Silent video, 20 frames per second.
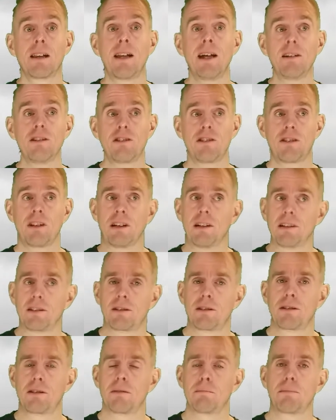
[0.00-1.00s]
Let's
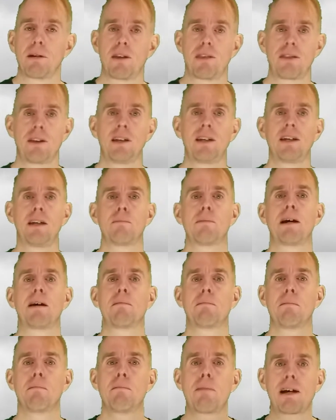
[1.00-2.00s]
start by thinking
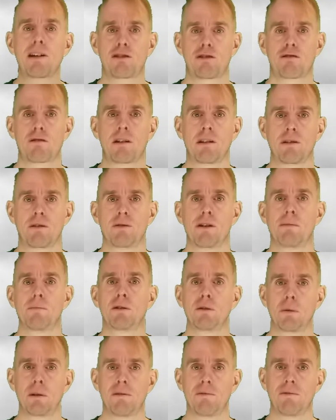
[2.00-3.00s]
about mass transfer
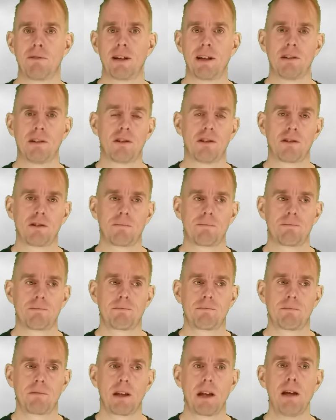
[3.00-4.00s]
between phases.
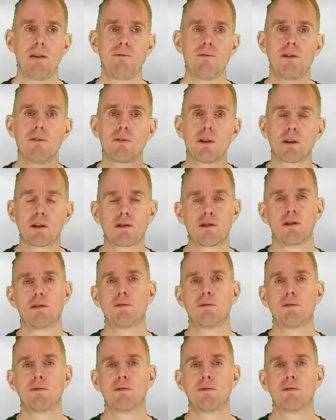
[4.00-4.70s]
If you've got a